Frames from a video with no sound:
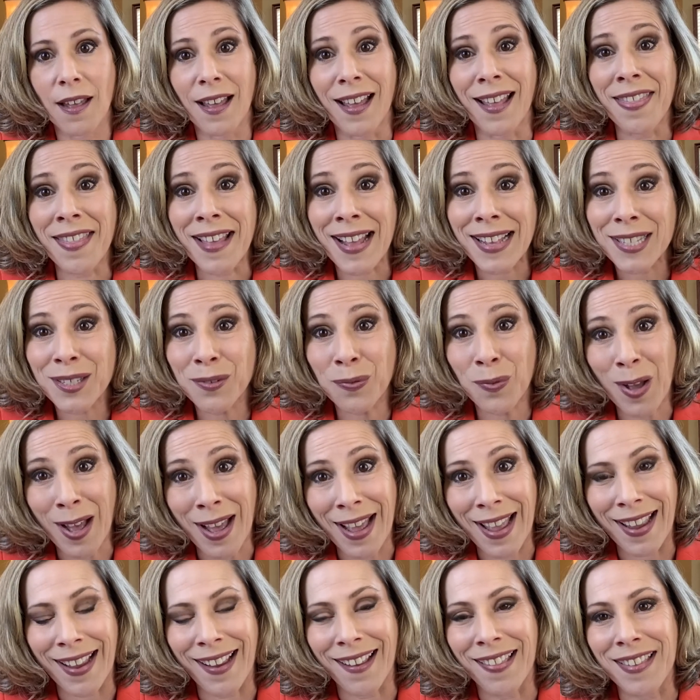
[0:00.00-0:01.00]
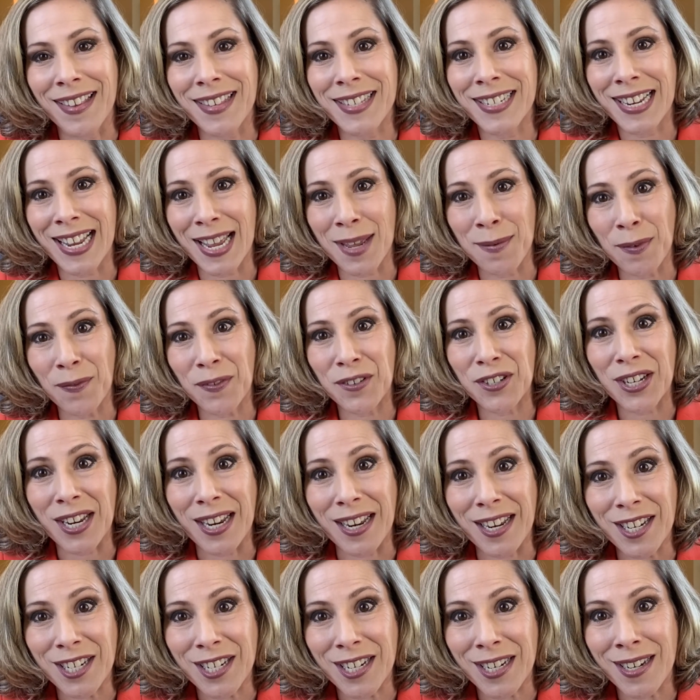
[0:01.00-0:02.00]
And that's why, in this time of
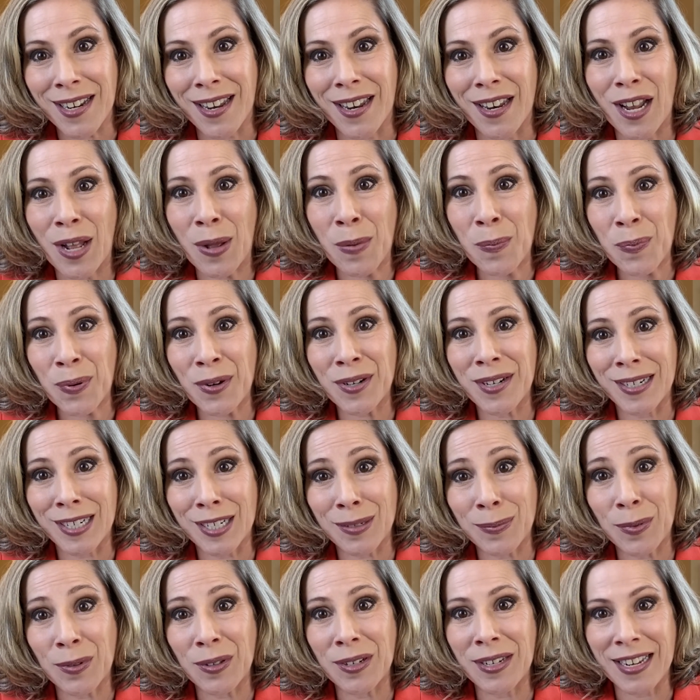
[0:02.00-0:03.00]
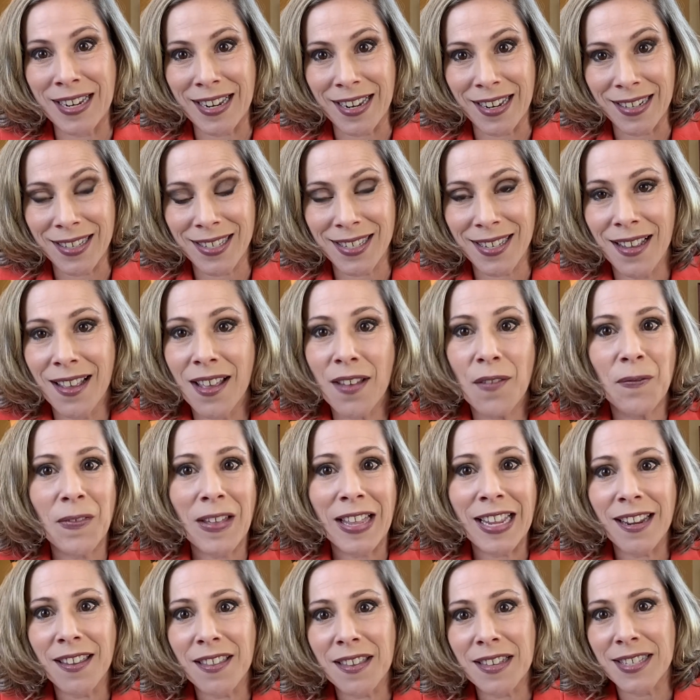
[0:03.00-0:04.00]
changing and unpredictable needs,
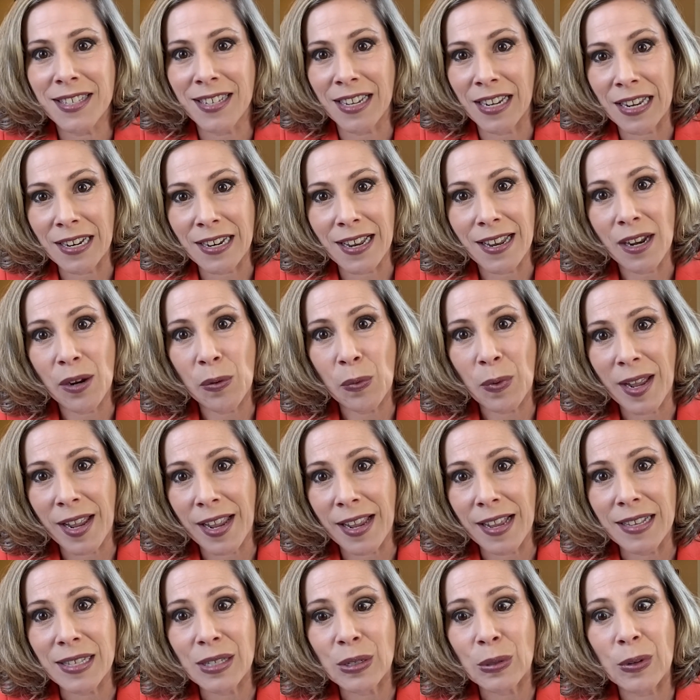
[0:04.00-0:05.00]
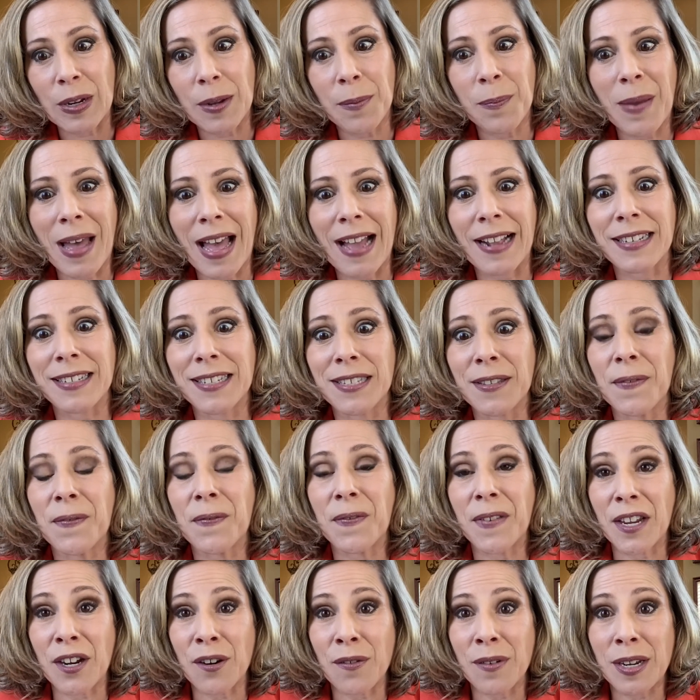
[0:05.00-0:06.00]
Valley of the Sun United Way is going back to the
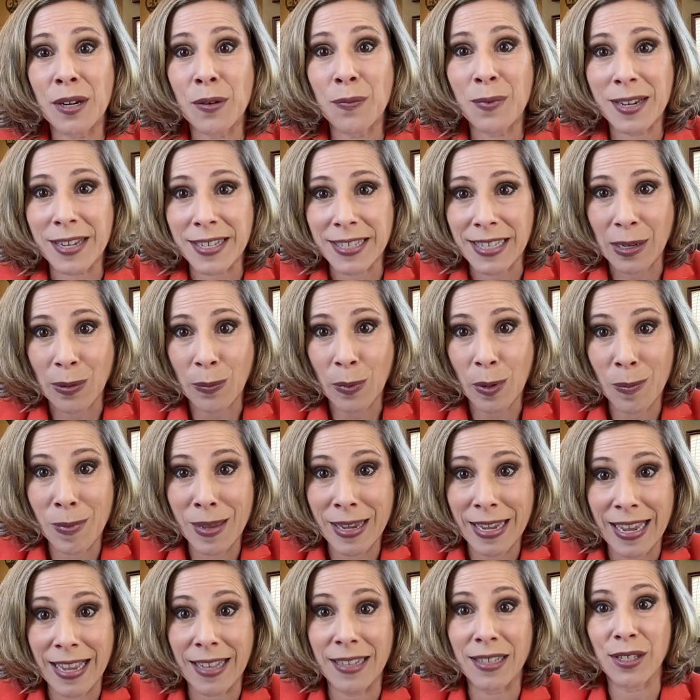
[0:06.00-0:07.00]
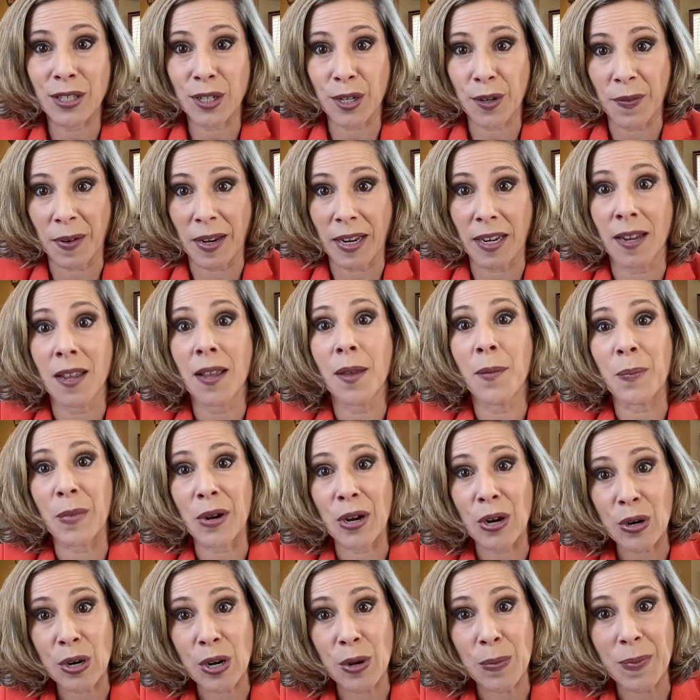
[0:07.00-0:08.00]
very reason we began serving
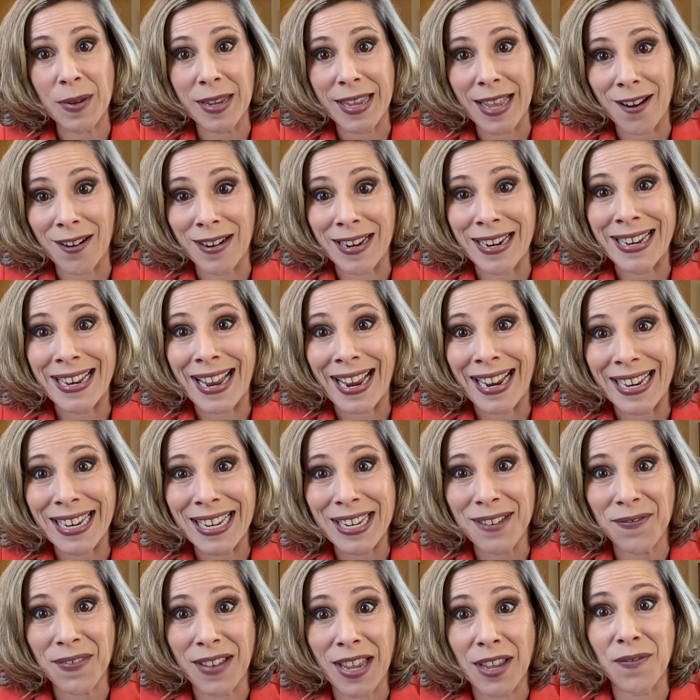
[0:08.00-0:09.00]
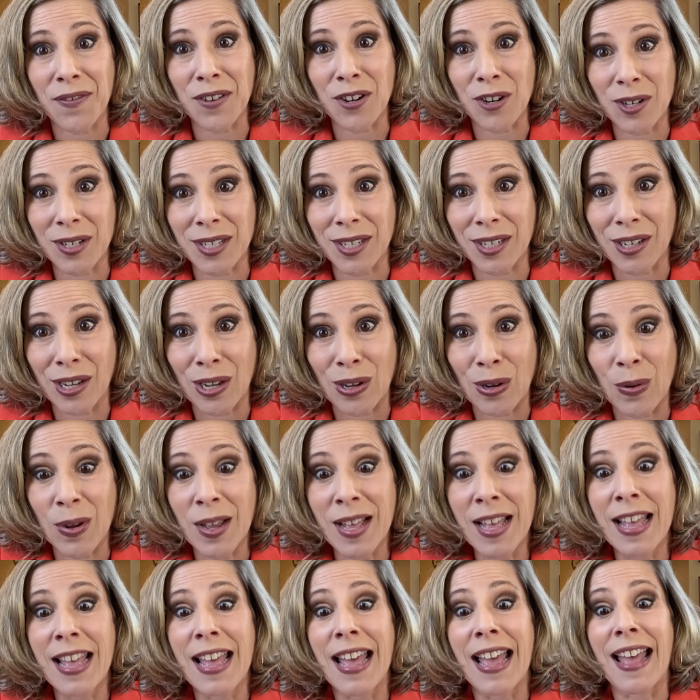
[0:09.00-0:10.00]
Maricopa County 95 years ago,
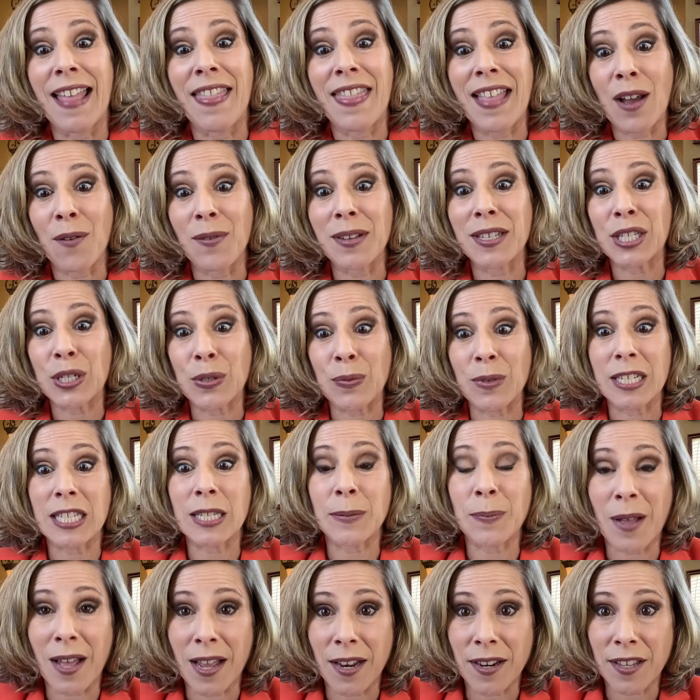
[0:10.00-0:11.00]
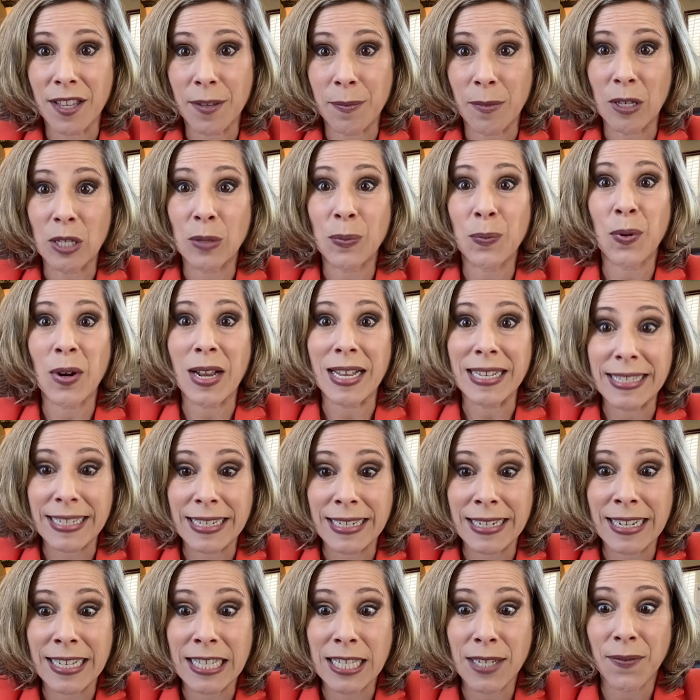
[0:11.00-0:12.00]
and that was to respond to the most pressing
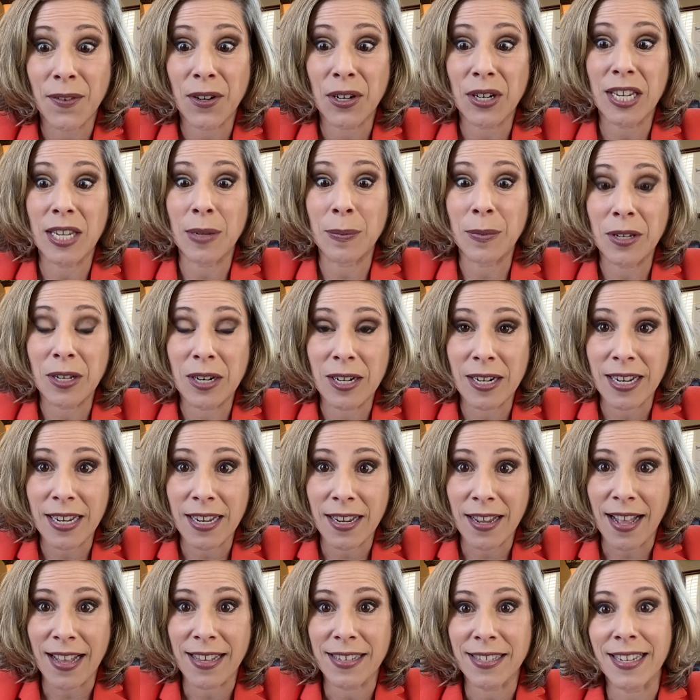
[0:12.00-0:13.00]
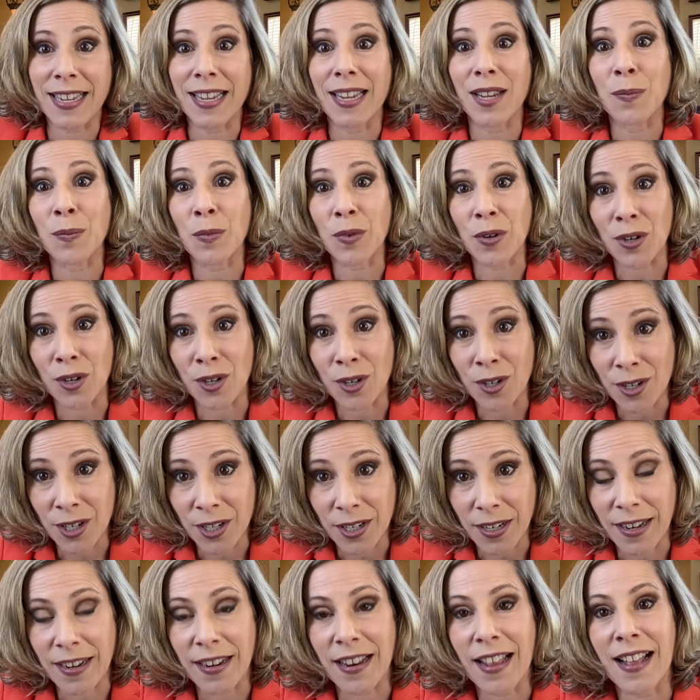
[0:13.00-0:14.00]
needs of our community as they emerge
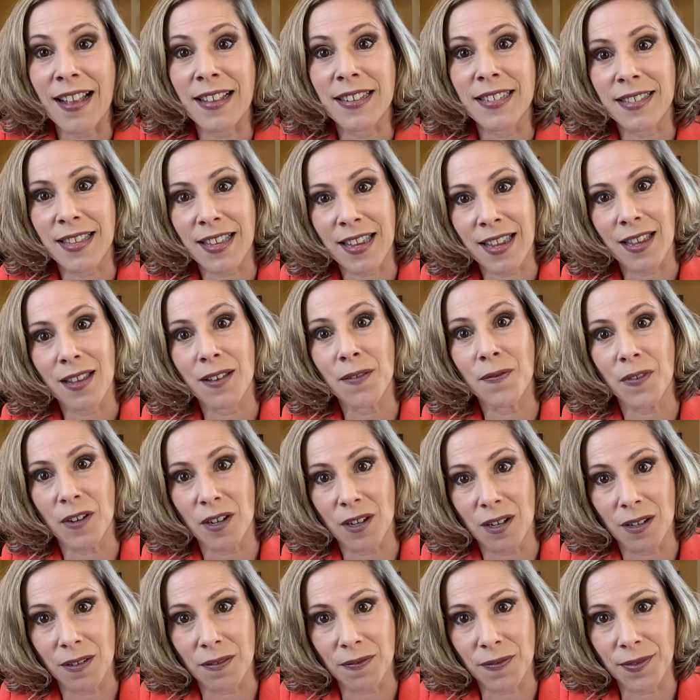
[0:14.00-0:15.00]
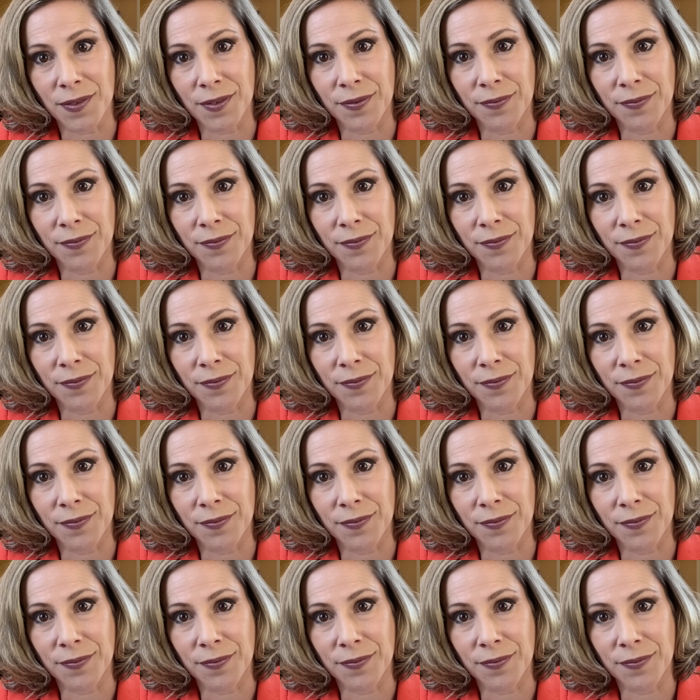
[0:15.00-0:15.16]
and as they evolve.